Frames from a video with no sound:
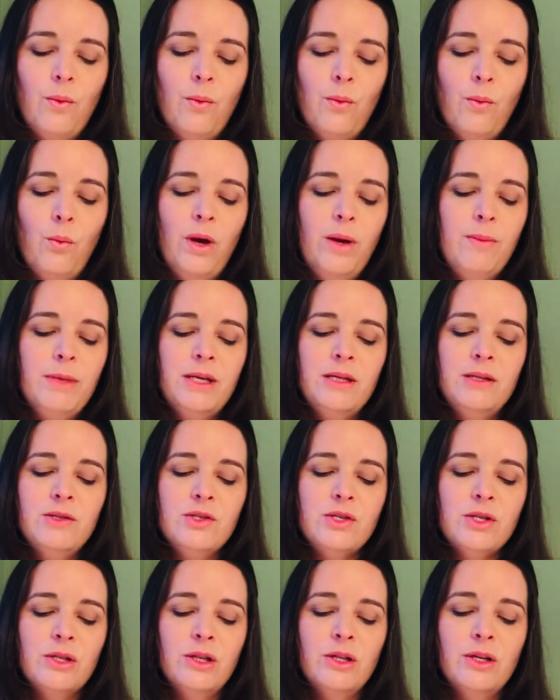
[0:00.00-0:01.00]
Women
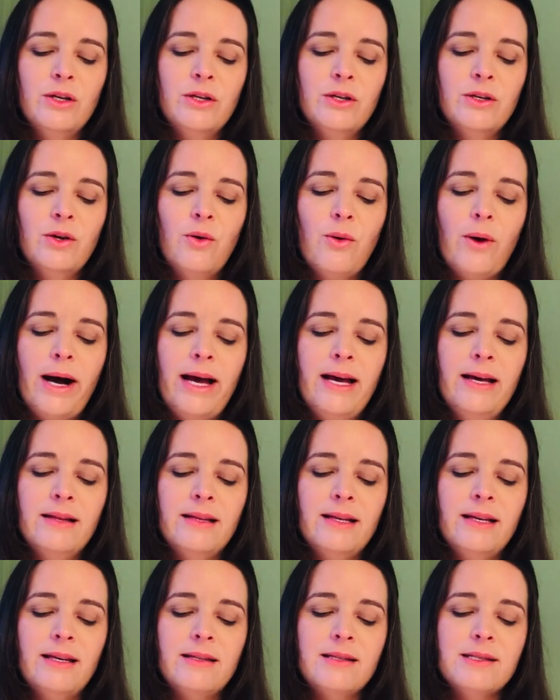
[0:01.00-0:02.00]
should learn
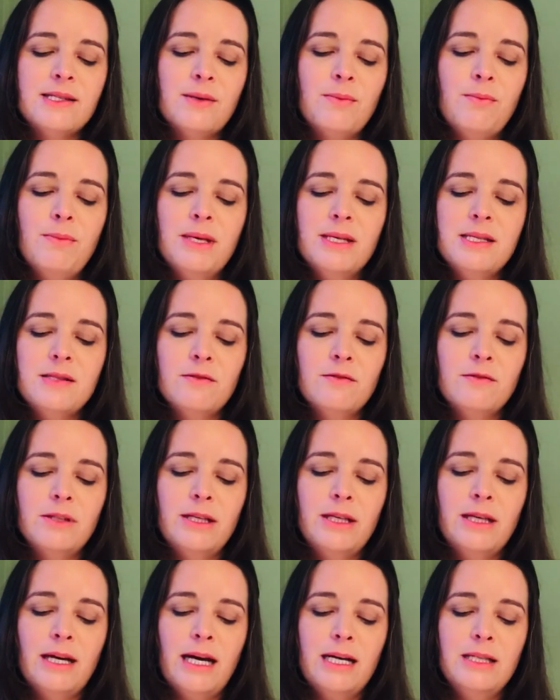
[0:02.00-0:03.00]
quietly and
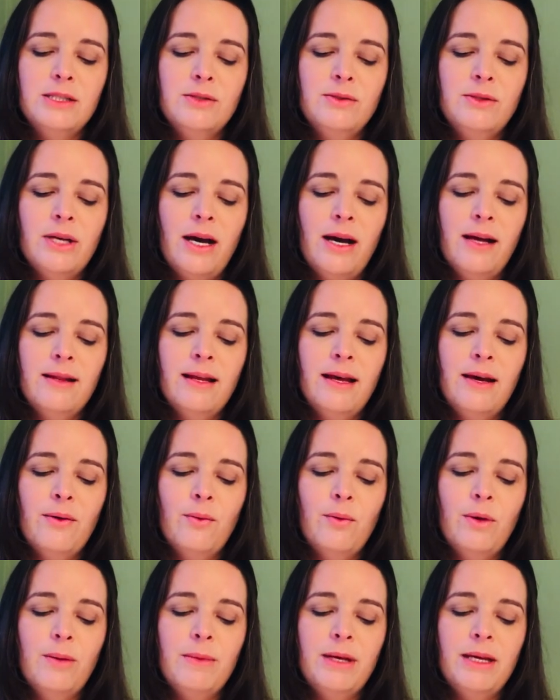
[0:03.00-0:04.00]
submissively. I do not let
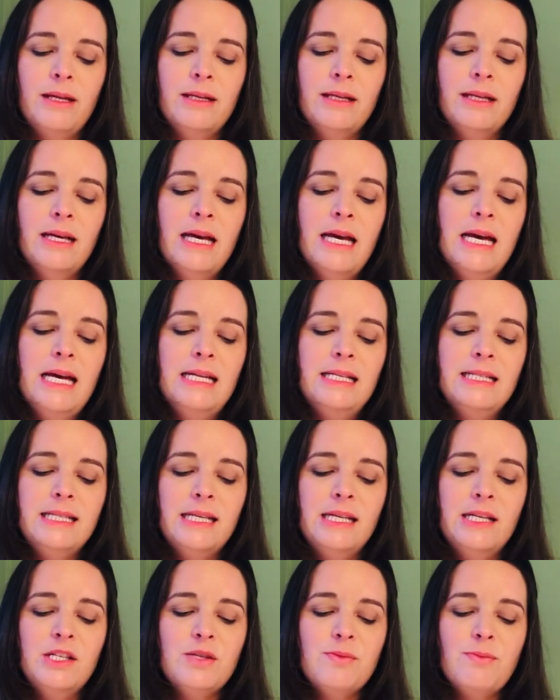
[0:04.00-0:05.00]
women
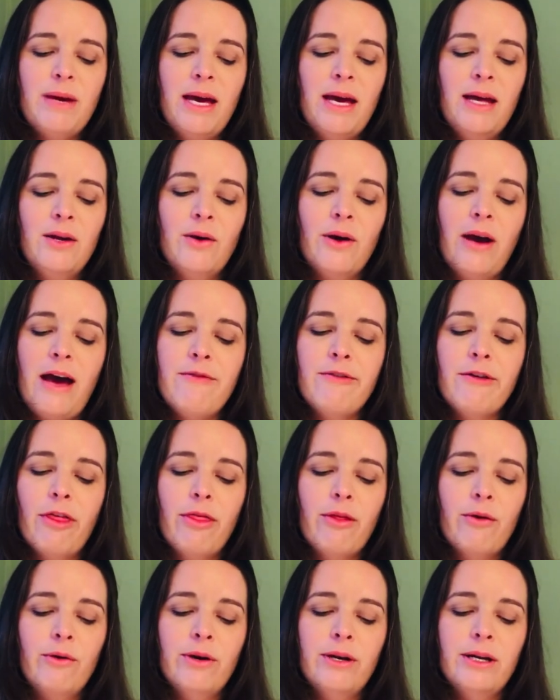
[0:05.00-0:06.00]
teach men or have
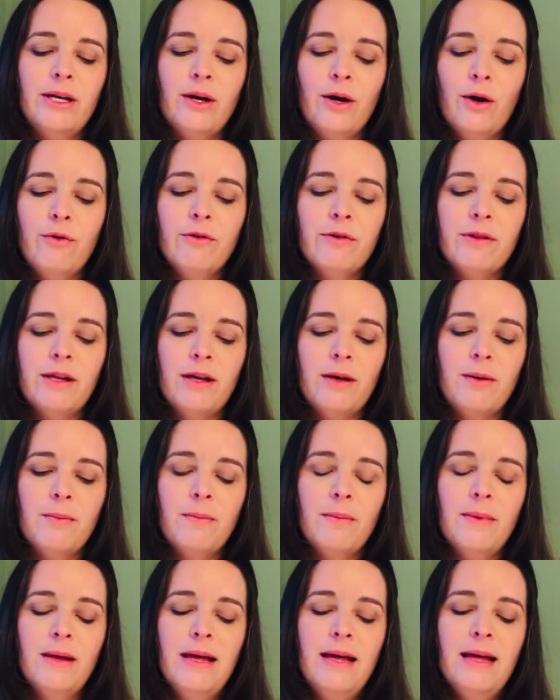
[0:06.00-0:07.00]
authority over
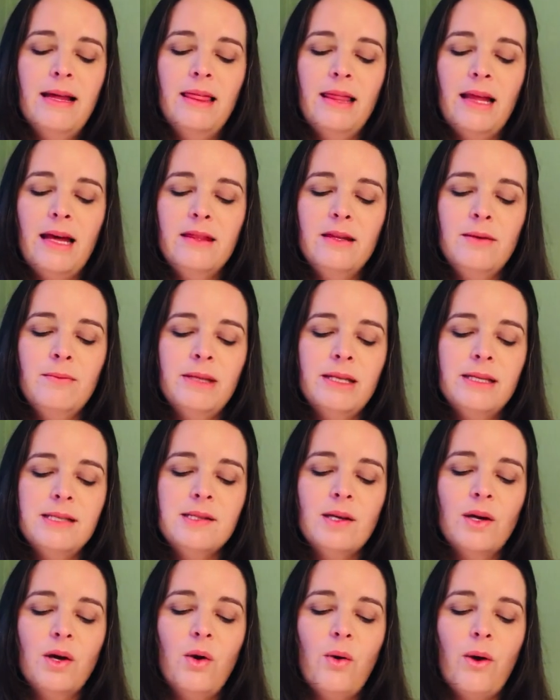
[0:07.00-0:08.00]
them. Let them
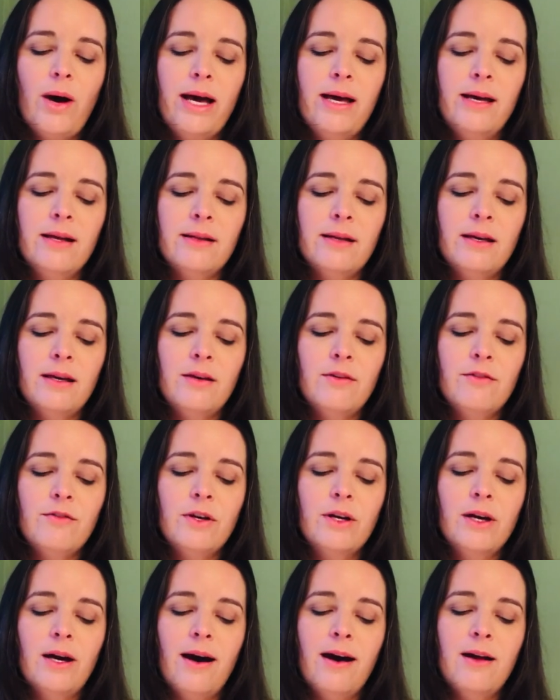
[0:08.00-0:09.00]
listen quietly, for
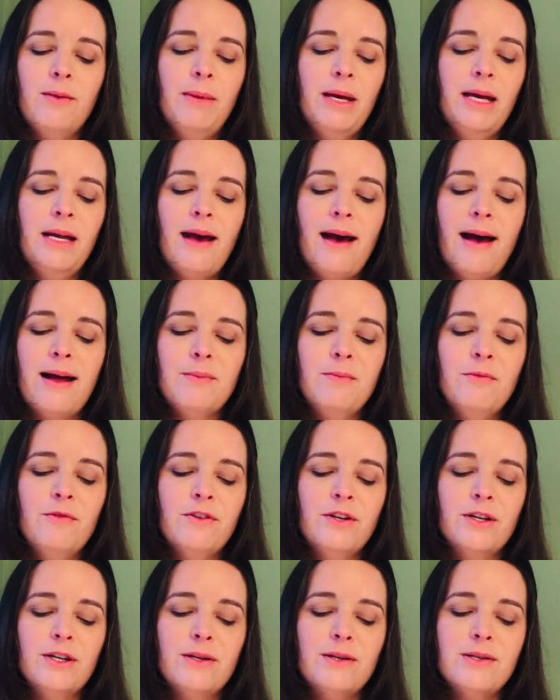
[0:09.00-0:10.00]
God made Adam
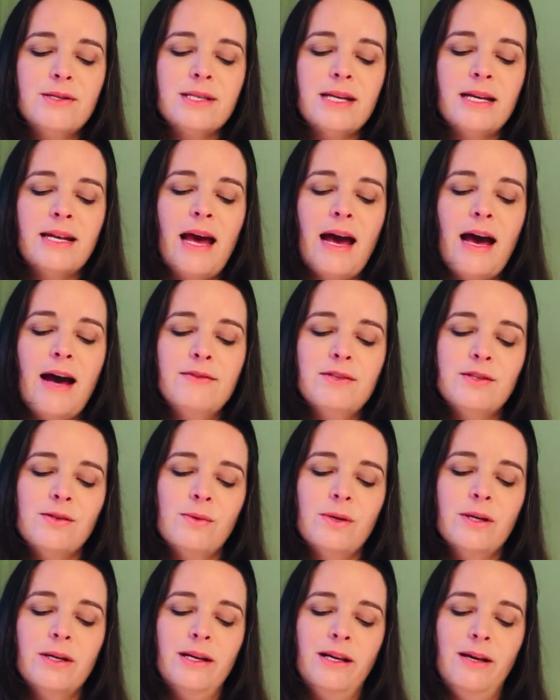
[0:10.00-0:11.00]
first, and
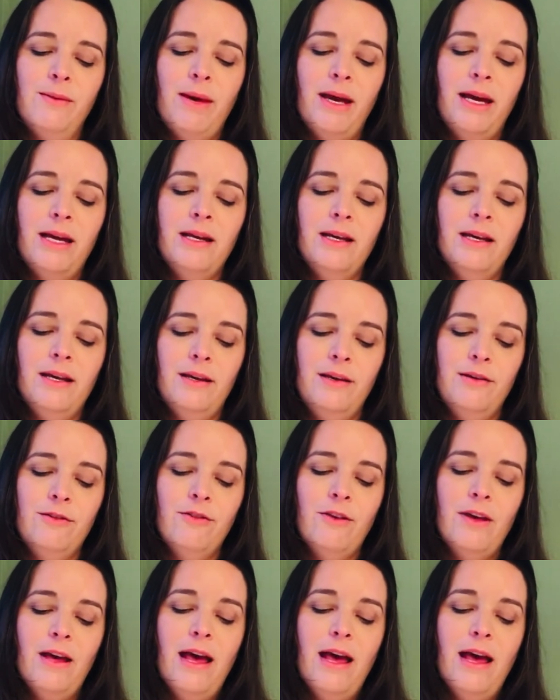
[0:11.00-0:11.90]
afterward he made Eve.